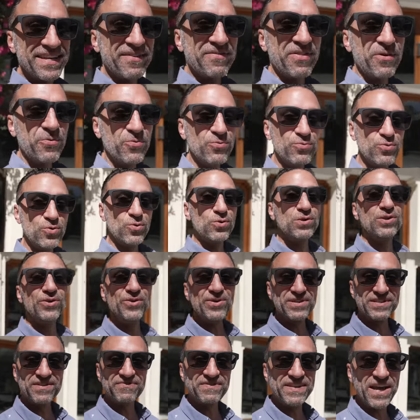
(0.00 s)
of the
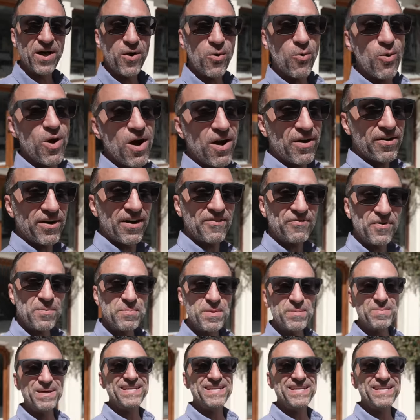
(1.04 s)
rulers of Delwara from the